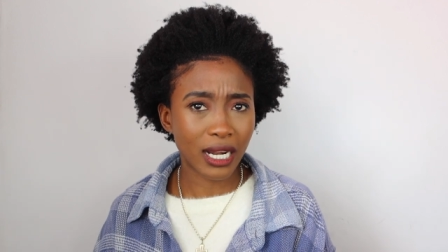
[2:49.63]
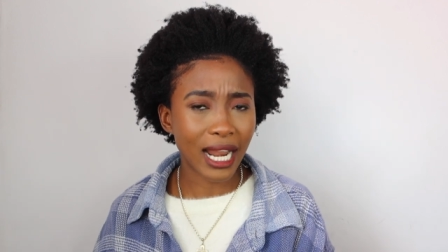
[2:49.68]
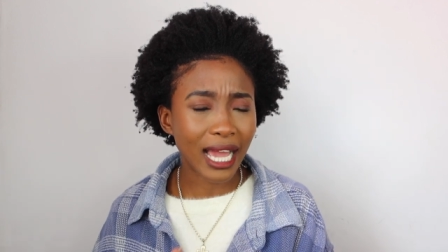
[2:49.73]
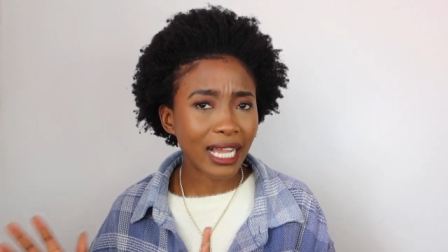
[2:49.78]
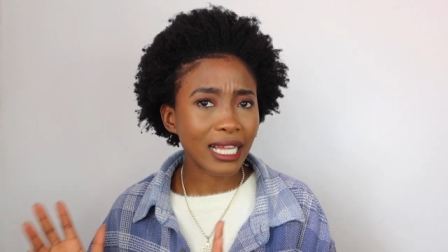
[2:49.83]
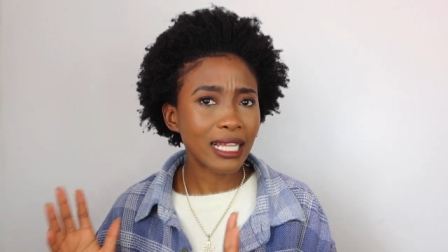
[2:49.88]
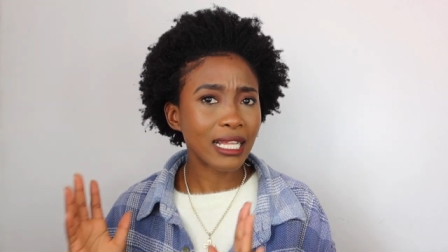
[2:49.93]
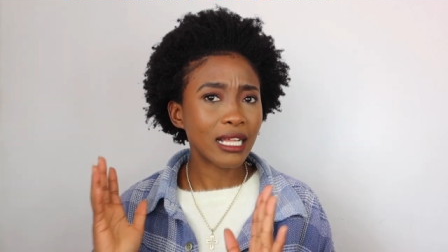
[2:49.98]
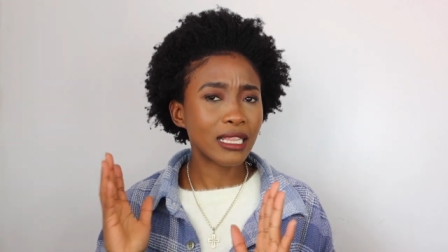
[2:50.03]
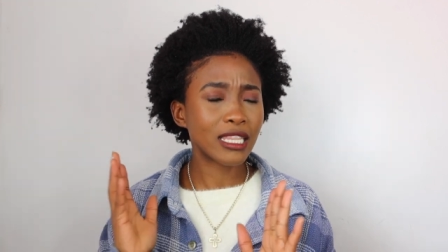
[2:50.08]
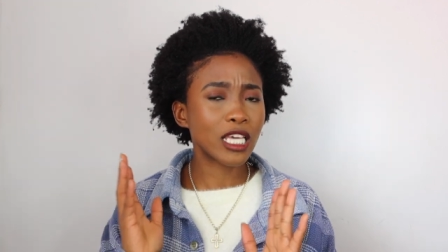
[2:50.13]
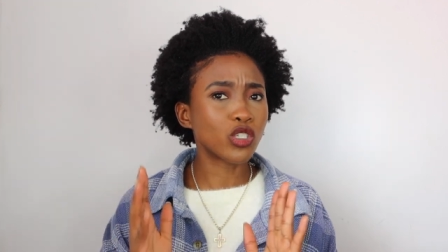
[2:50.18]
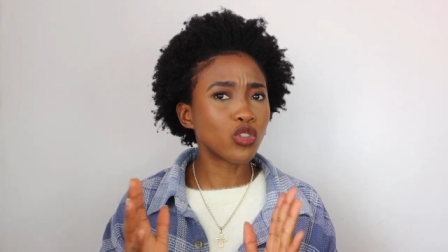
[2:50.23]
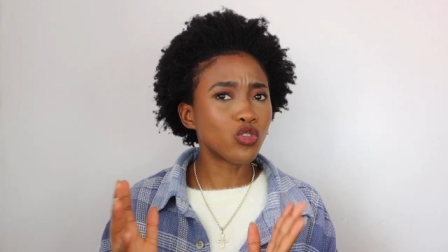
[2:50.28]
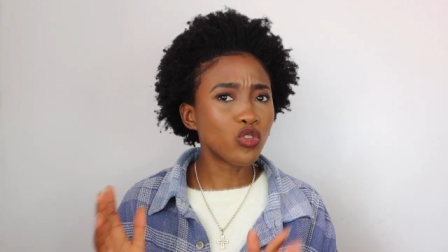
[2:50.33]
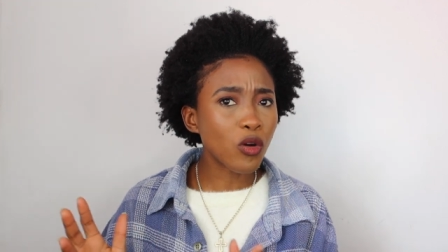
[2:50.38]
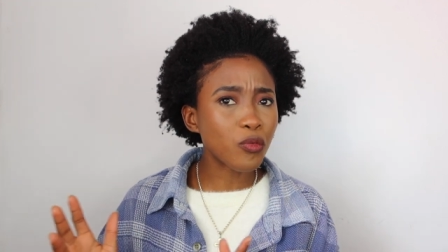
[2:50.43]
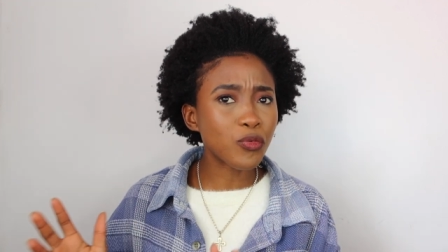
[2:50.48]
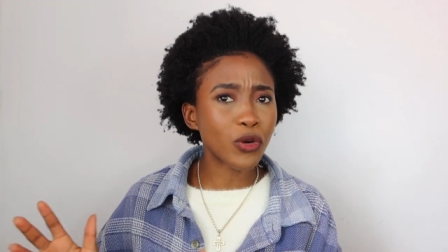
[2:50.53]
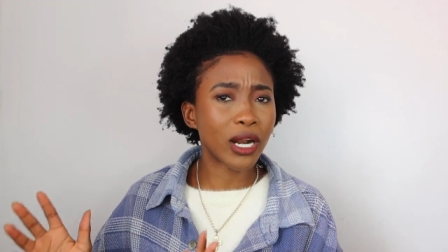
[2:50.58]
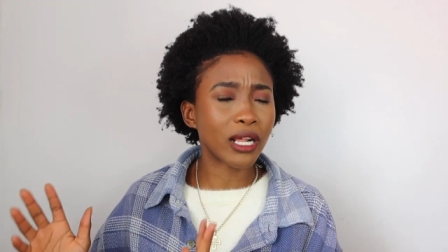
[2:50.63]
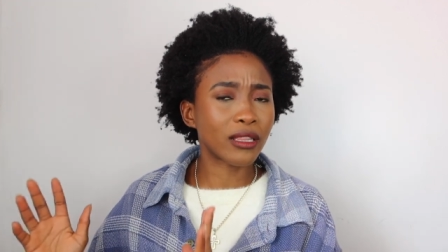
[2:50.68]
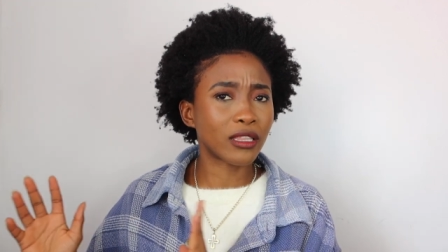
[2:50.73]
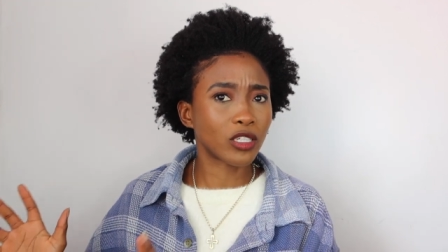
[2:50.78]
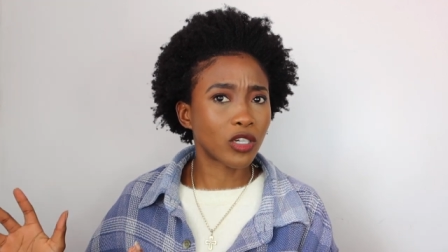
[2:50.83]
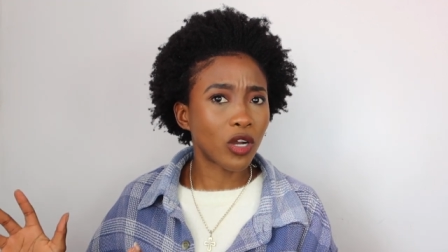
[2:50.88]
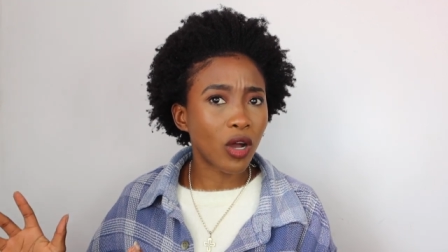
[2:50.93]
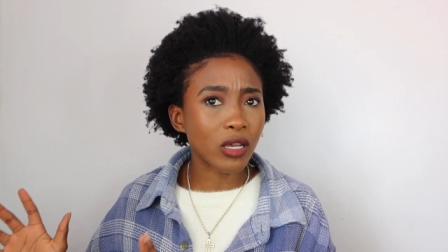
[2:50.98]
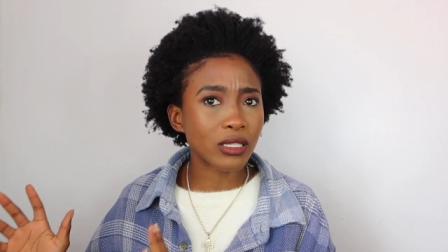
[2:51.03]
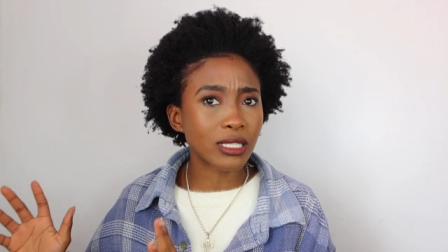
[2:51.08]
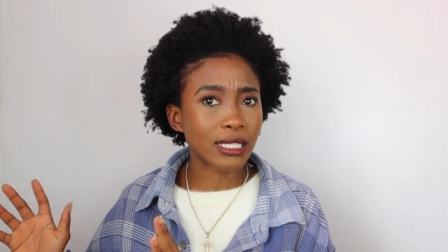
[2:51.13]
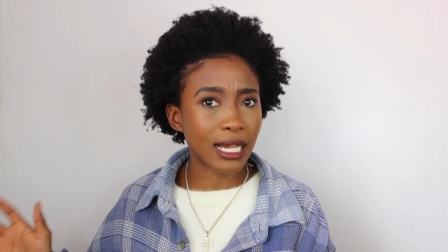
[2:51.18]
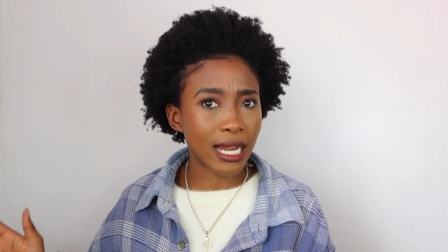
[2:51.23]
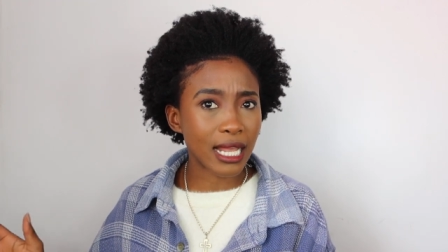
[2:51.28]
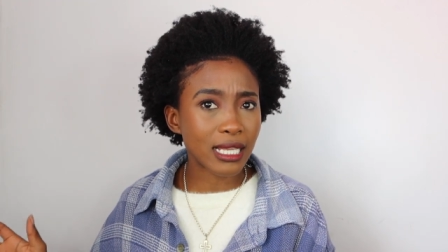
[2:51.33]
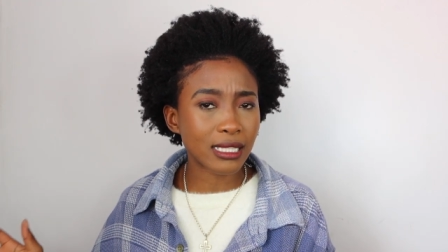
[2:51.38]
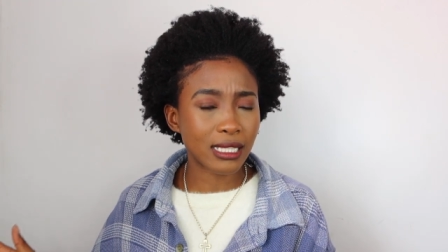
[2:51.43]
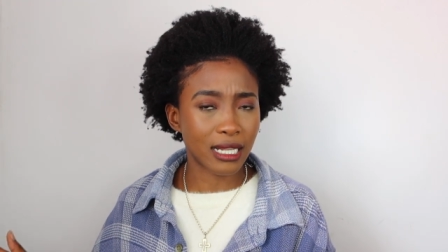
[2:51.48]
Like, there's no product that costs less